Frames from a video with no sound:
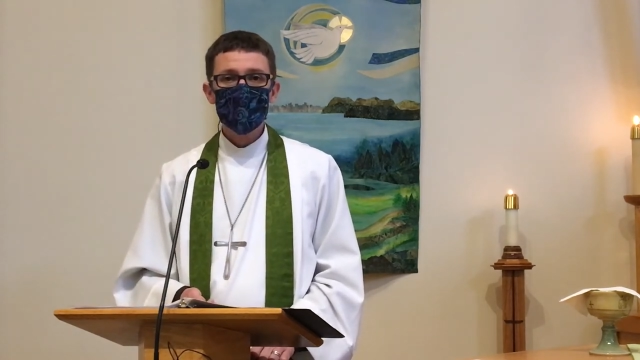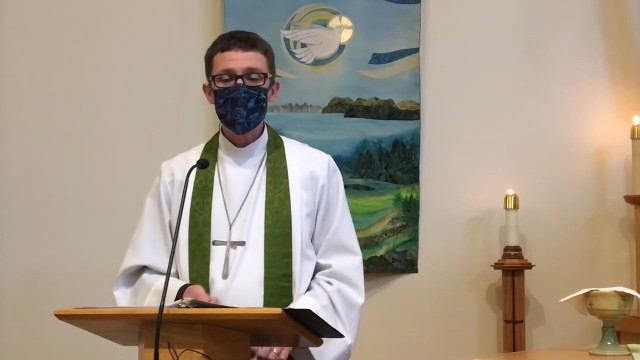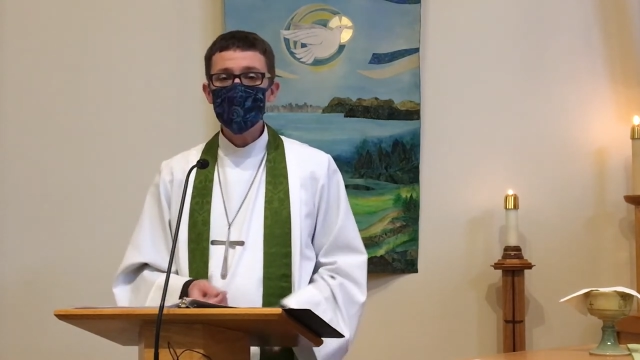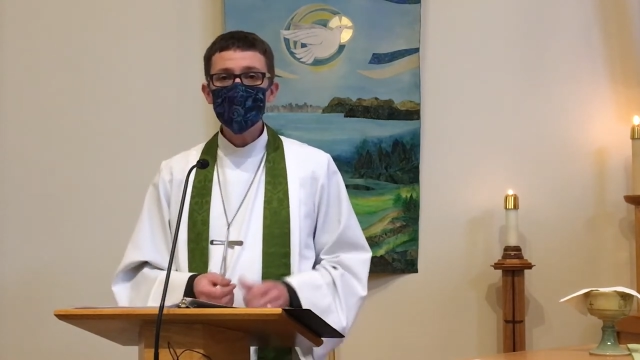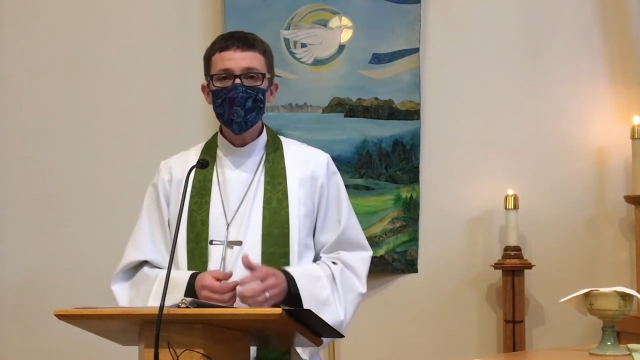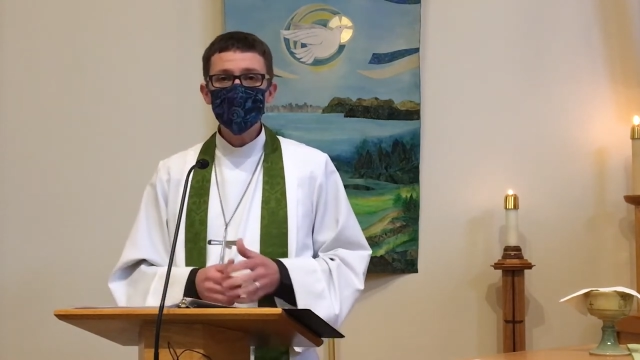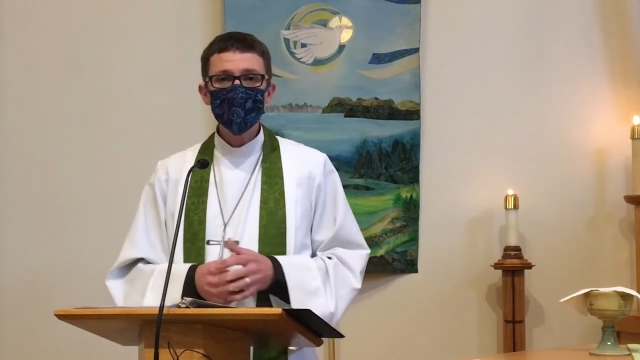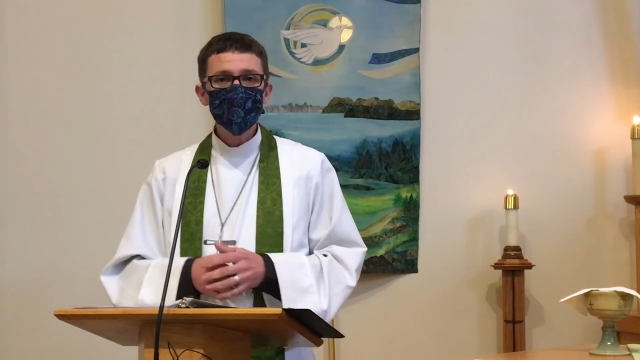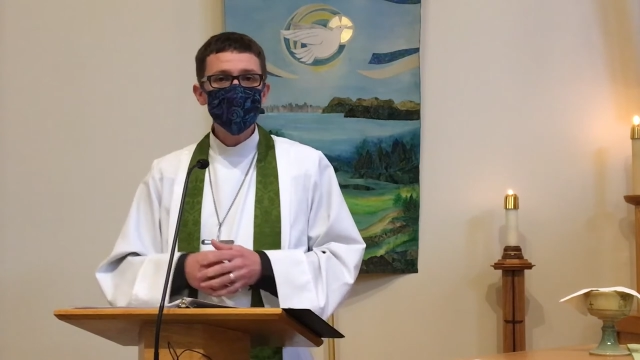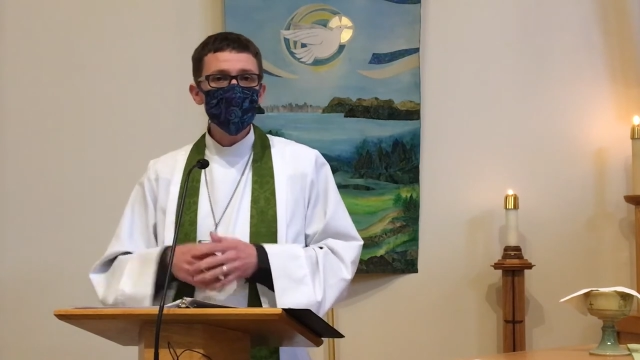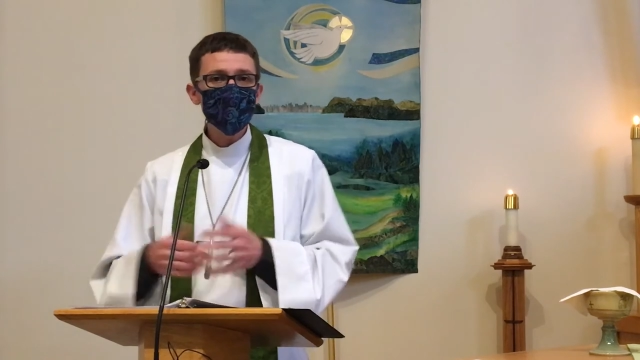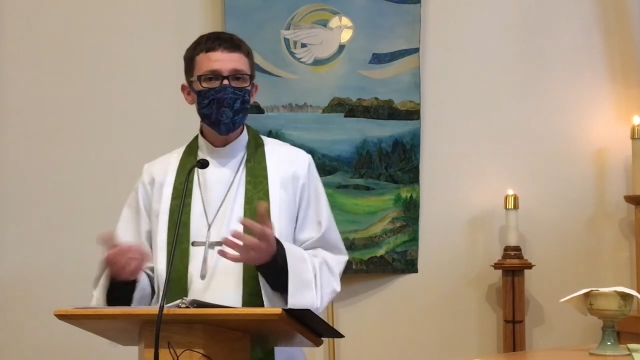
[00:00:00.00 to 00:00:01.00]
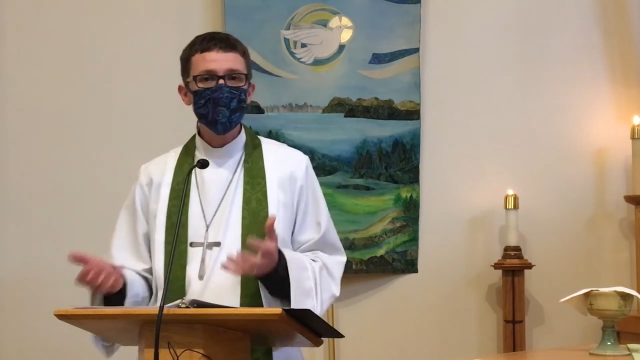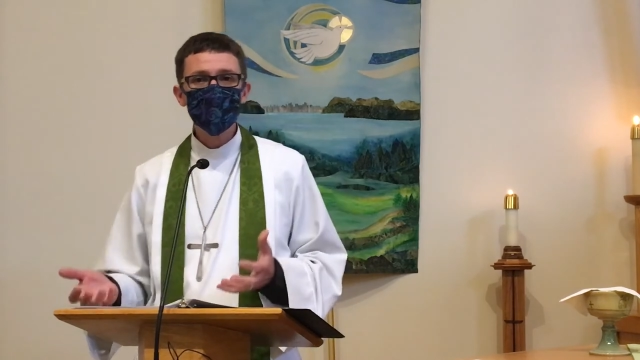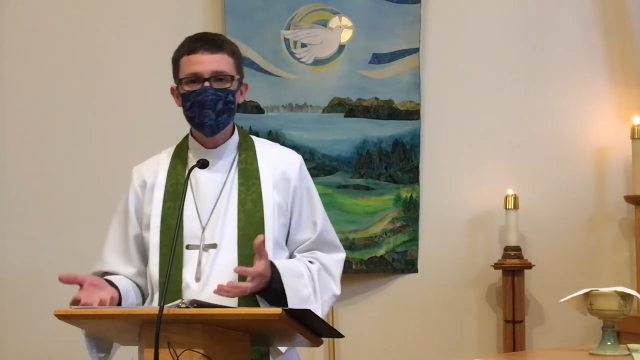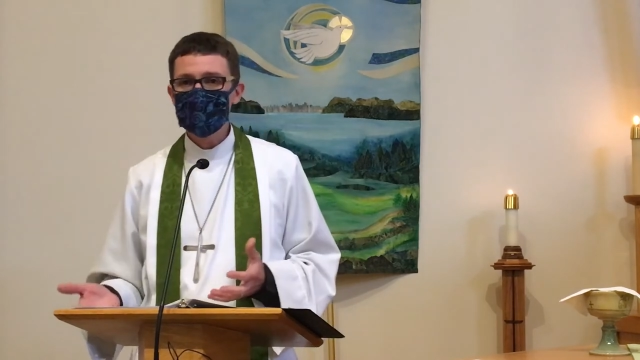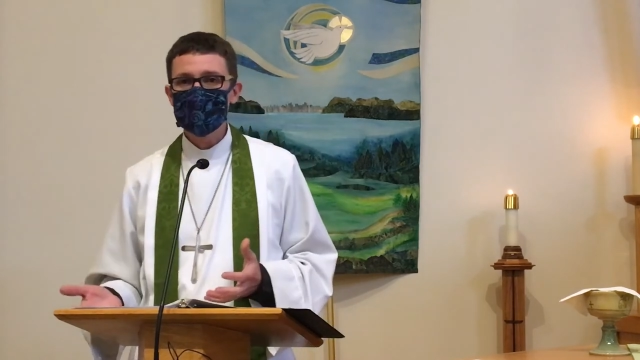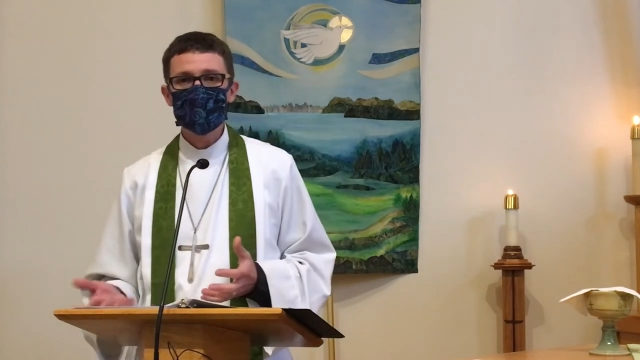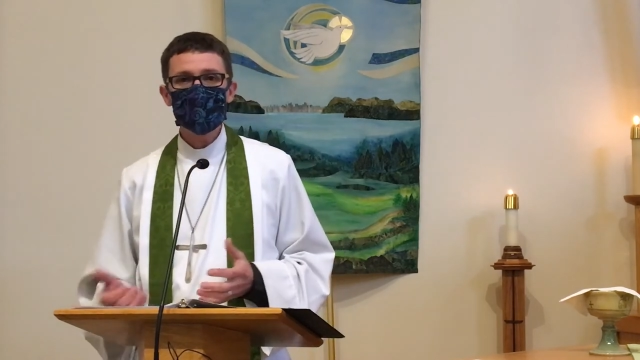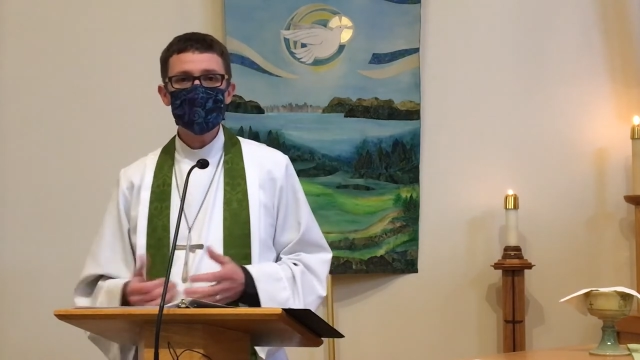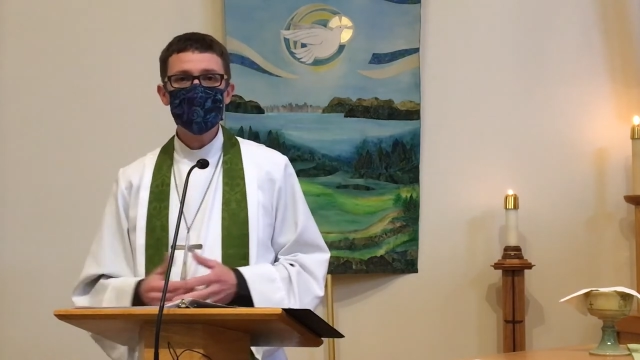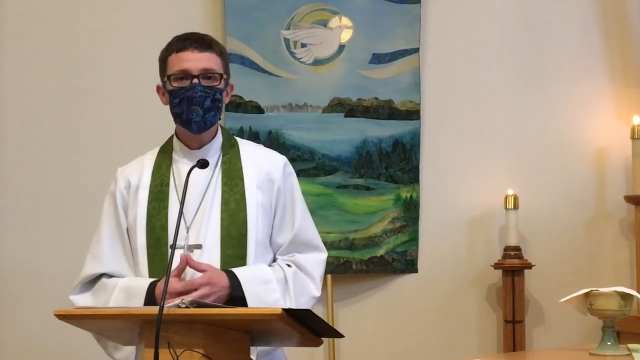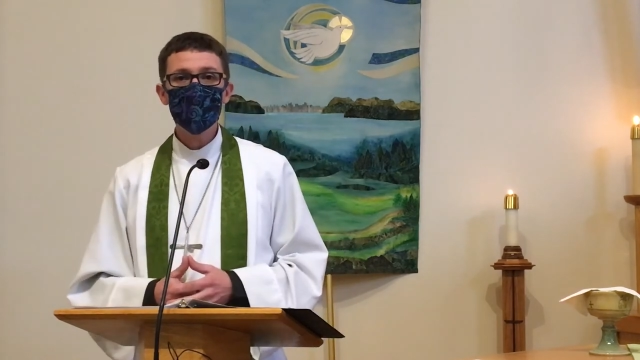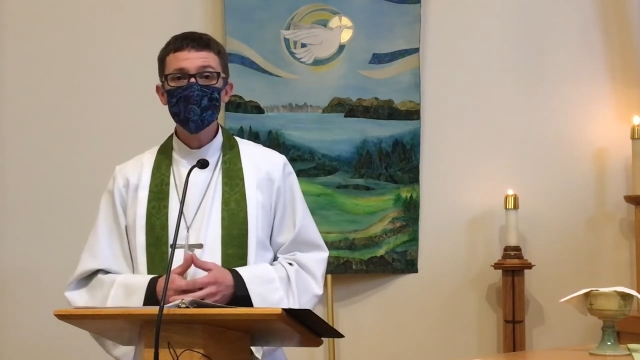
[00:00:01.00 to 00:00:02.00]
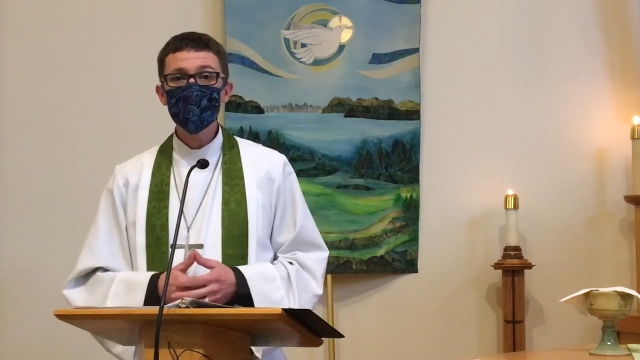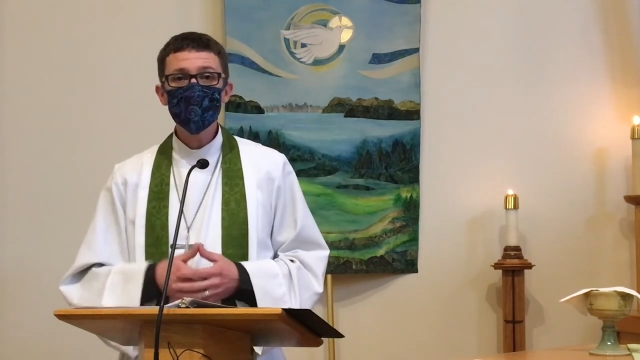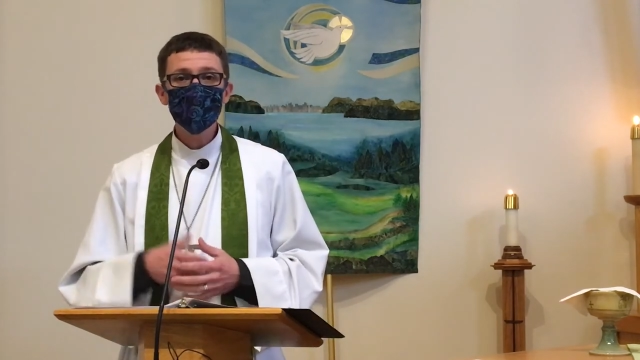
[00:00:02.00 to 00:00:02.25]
I don't mean to seek out suffering or to